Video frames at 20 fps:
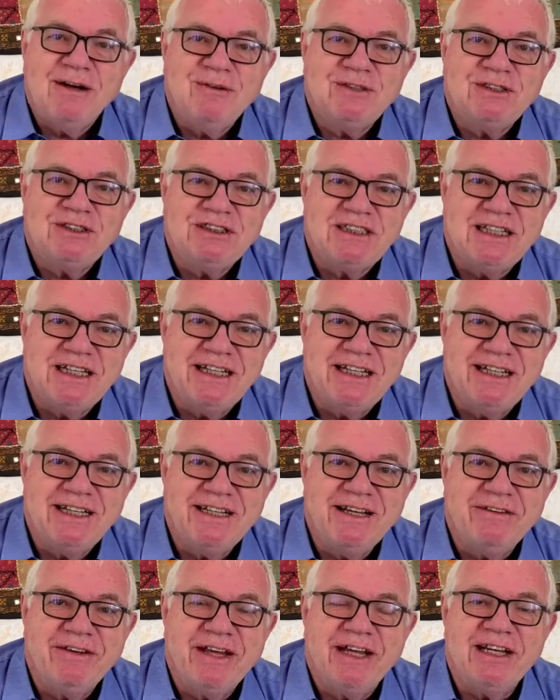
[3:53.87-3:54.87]
would say
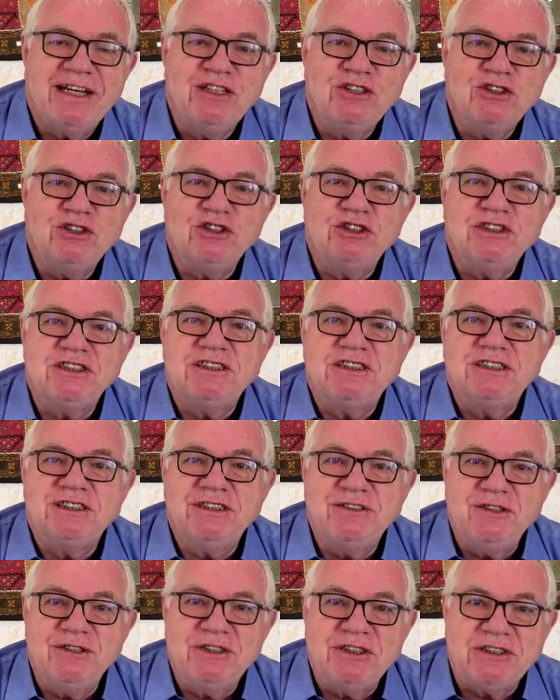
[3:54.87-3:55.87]
that he should
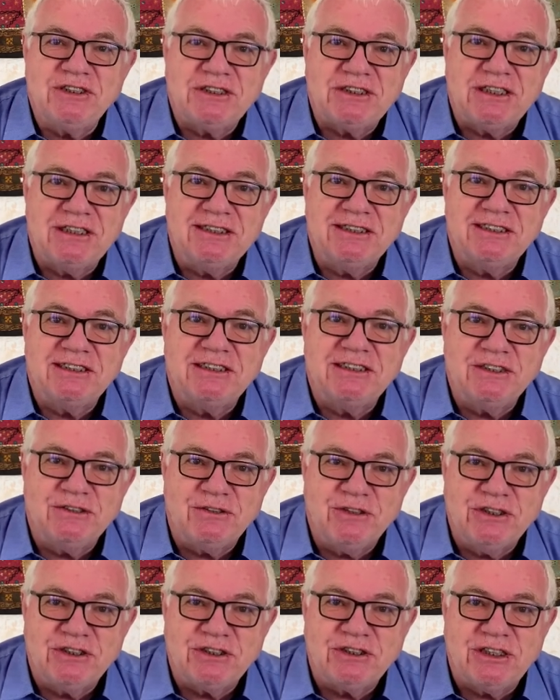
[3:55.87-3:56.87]
seriously
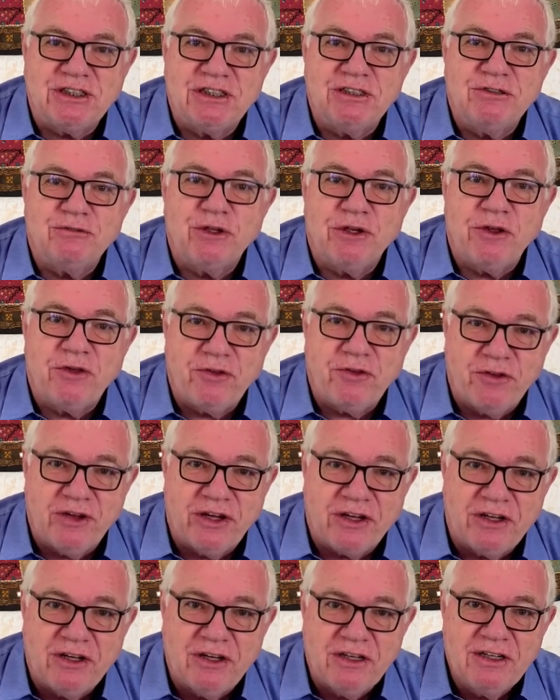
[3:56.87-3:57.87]

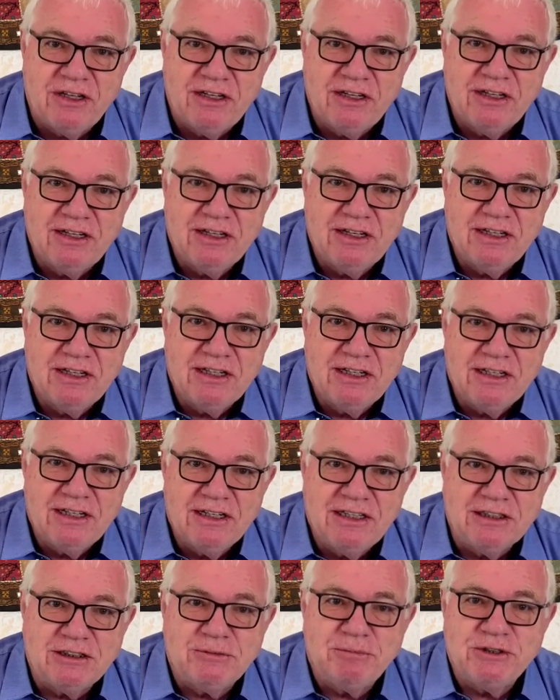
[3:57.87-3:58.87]
rethink
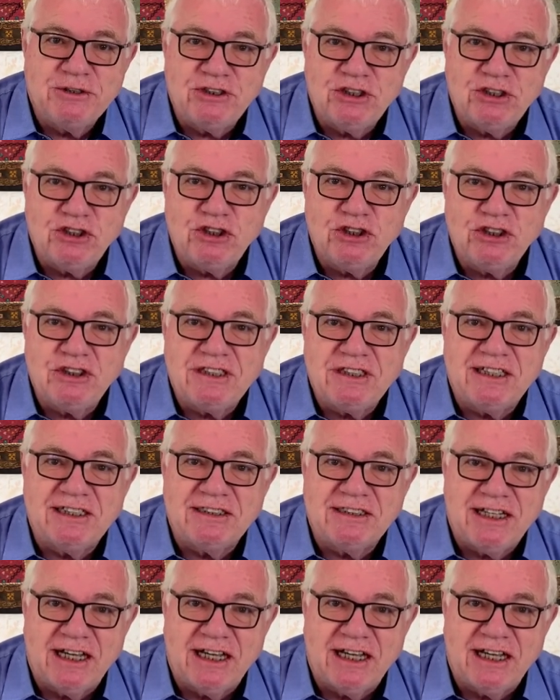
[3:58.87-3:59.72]
his positions and his